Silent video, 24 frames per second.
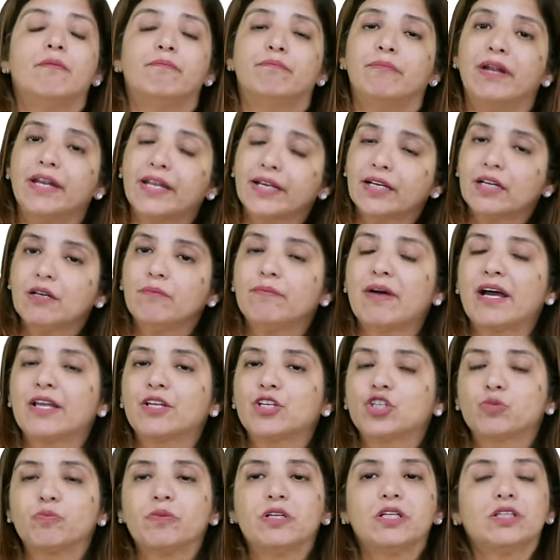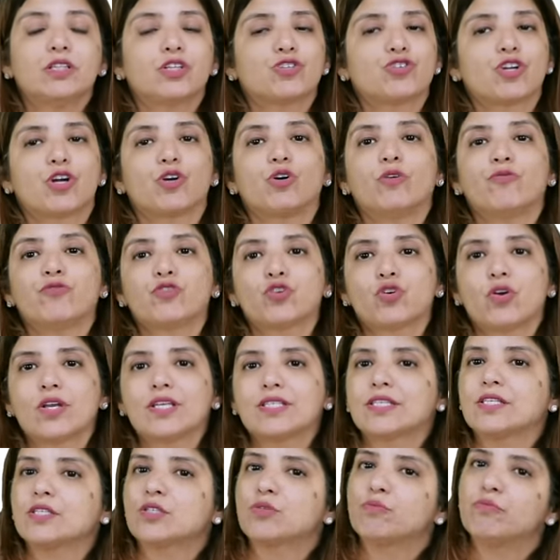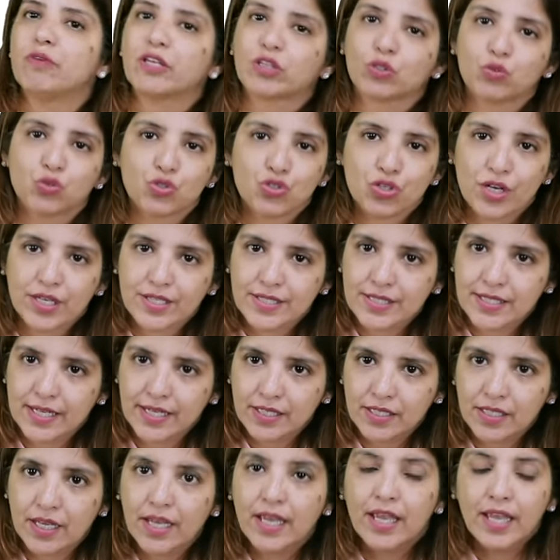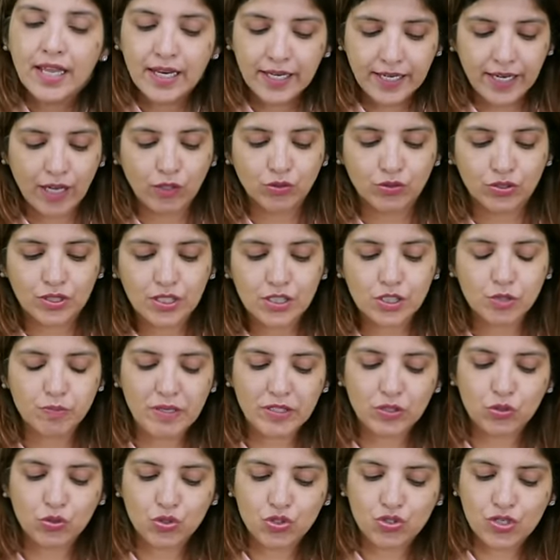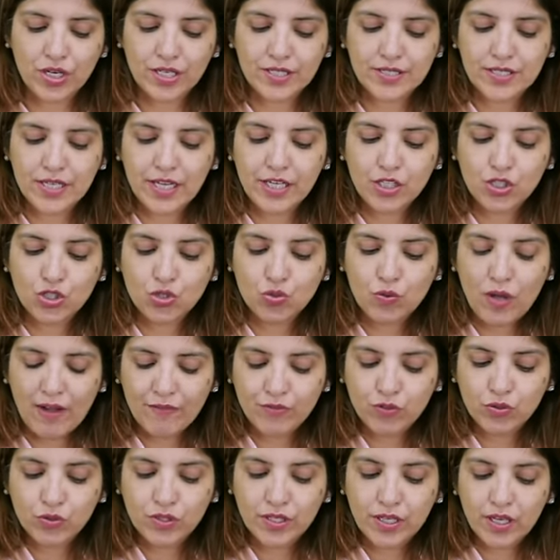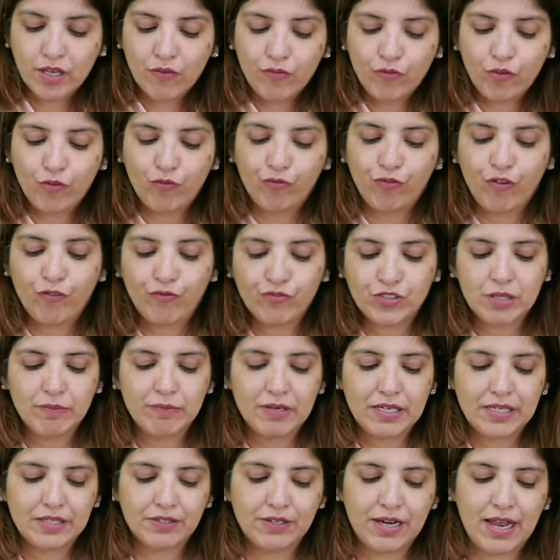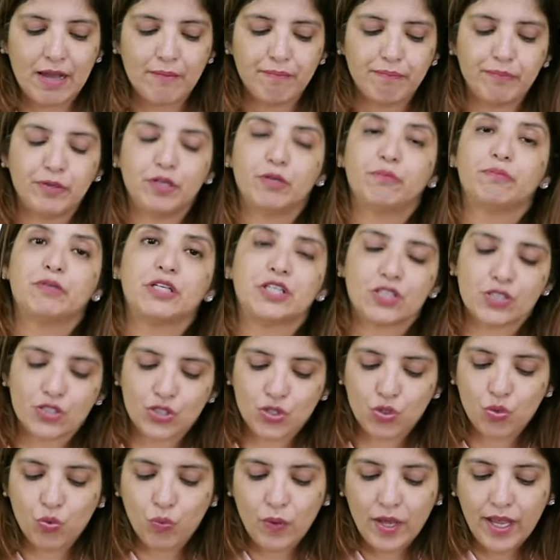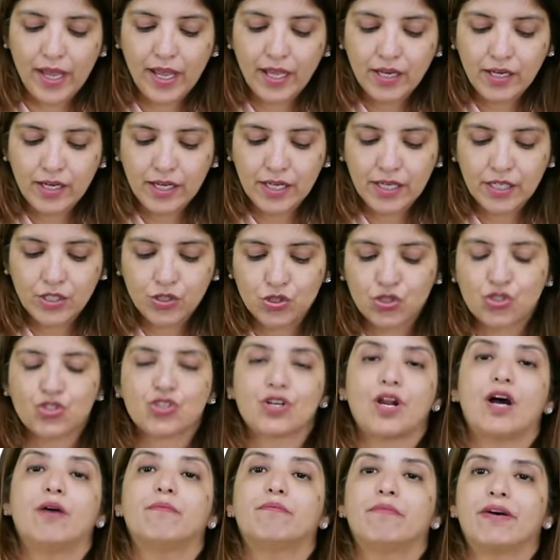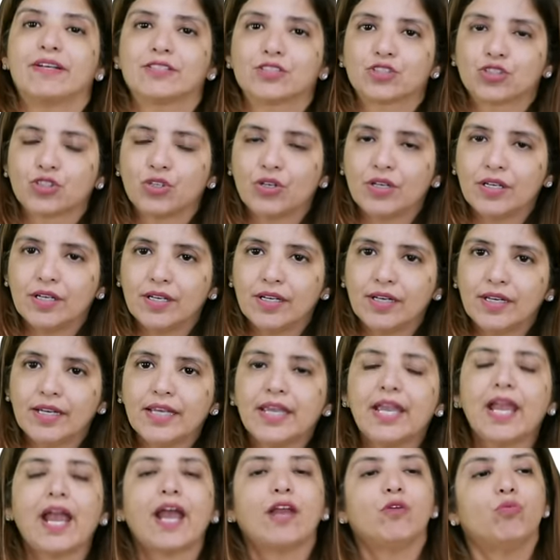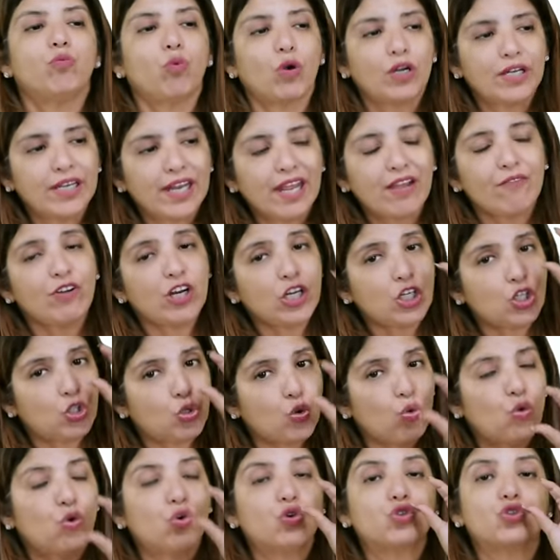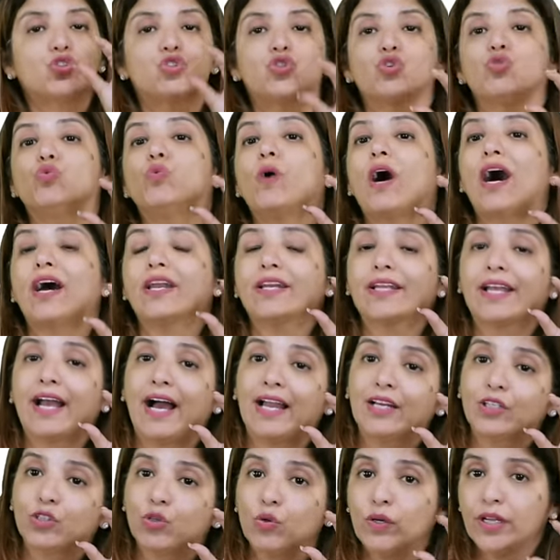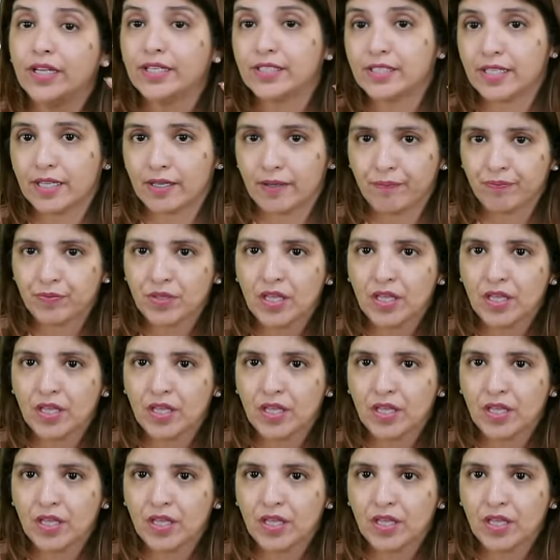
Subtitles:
Medical management, the drug of choice is methotrexate. Now, this methotrexate, you have to give 50 milligram per meter square intramuscularly, and whatever dose you are calculating,